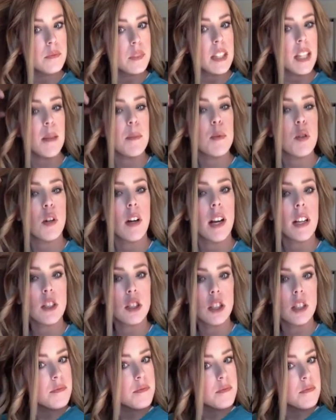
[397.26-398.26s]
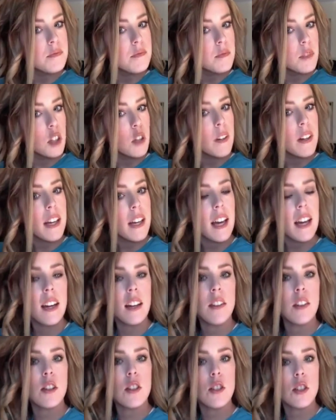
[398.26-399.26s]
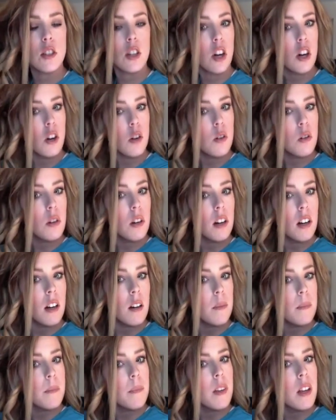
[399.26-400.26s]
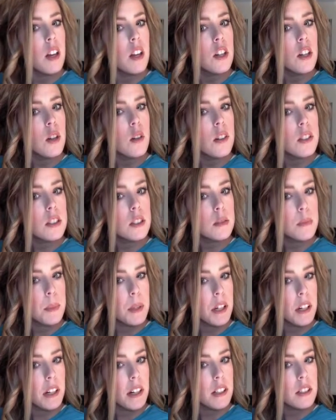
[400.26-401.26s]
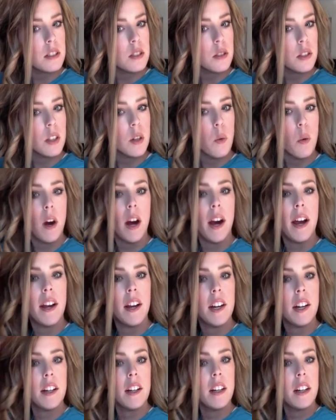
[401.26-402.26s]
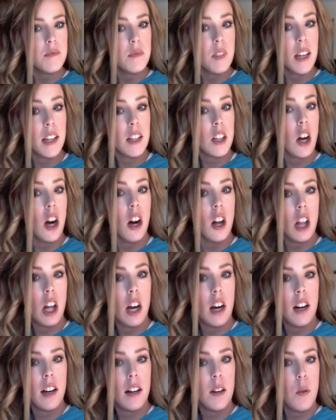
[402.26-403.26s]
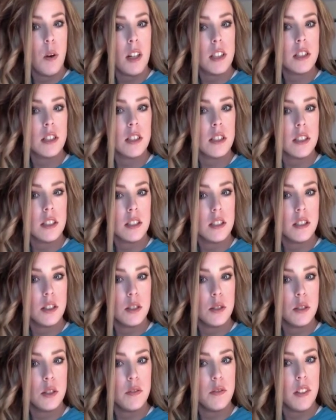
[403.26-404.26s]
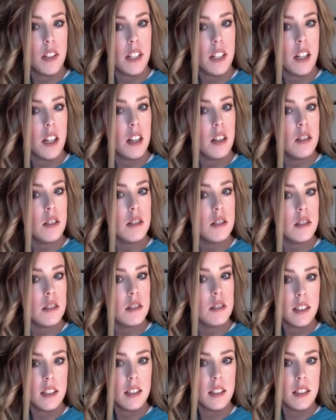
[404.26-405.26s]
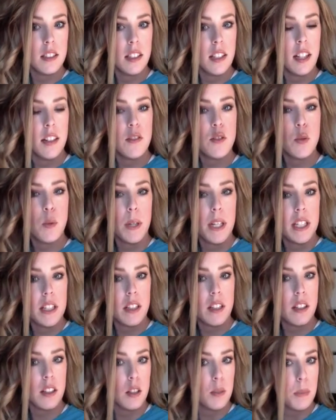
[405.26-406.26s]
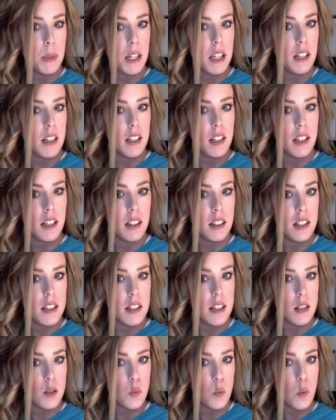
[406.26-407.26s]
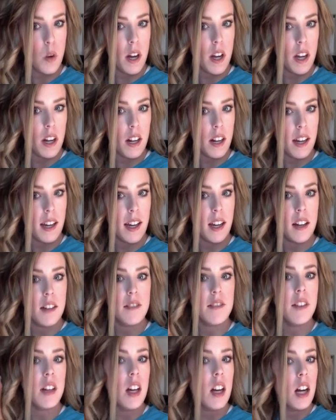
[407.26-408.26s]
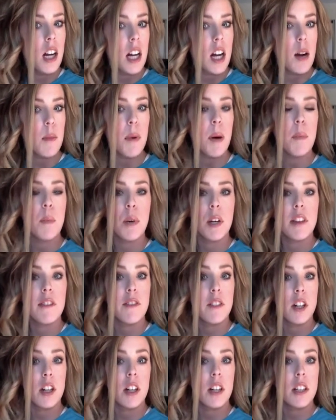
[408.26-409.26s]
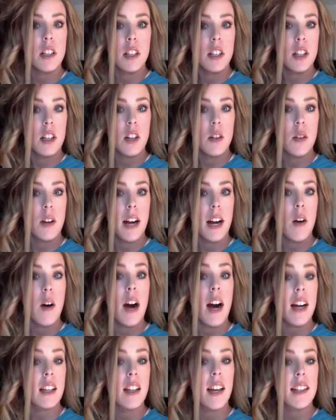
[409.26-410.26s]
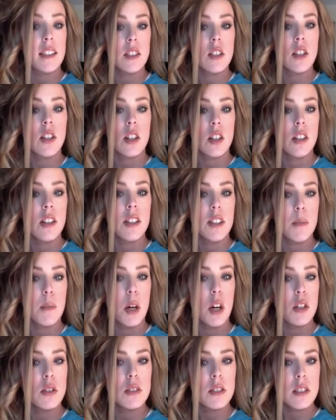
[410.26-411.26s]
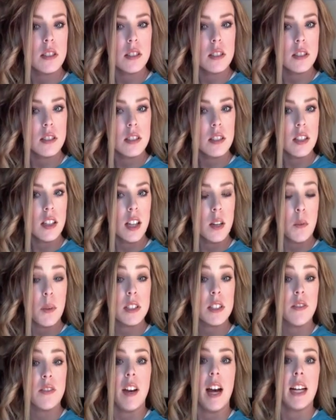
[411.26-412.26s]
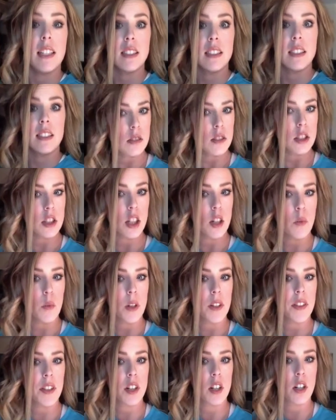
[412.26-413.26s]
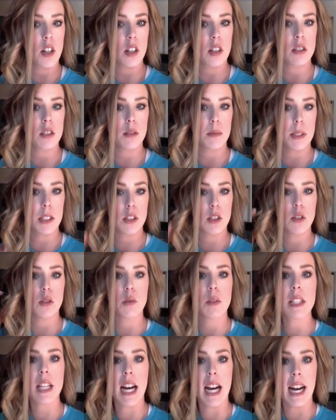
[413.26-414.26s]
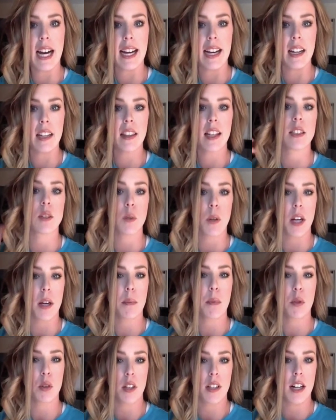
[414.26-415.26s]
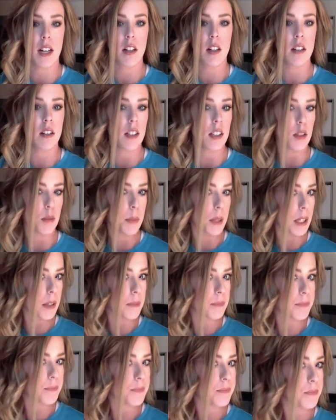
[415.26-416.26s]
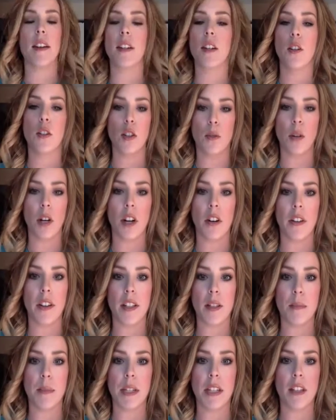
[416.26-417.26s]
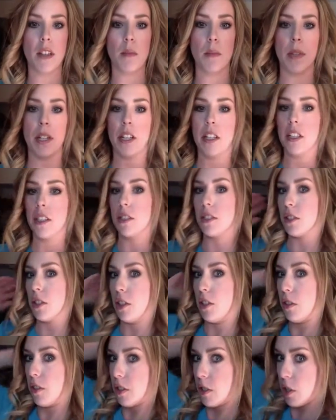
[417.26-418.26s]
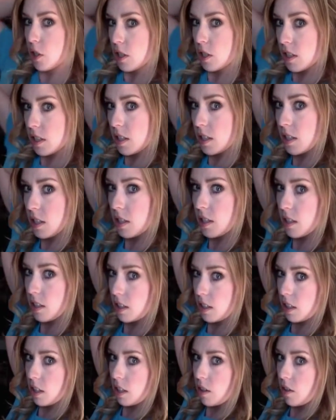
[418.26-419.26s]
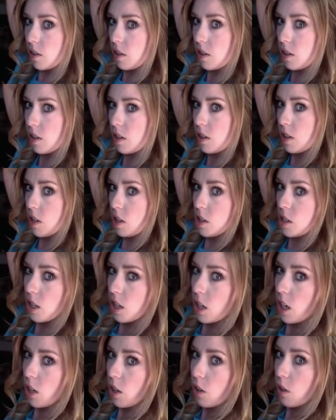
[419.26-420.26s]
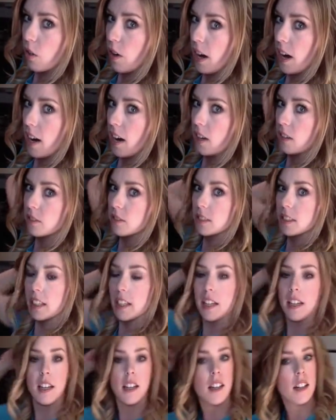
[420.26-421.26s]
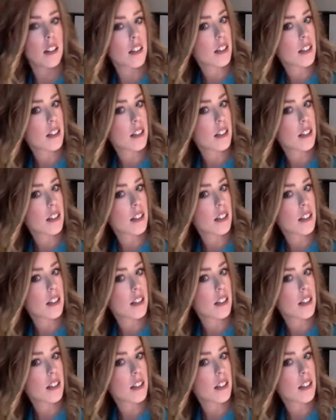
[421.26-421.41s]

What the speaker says: Same direction. Again, and there's no experience required like y'all are. I watched a YouTube video and I've tweaked it a little bit, and this is what I have come up with for, how I like to curl it the most and what's fastest. You don't want the curls to be too tight. That's why I pull it out a little bit. I know you'll already be in the mirror, so you can just, go around and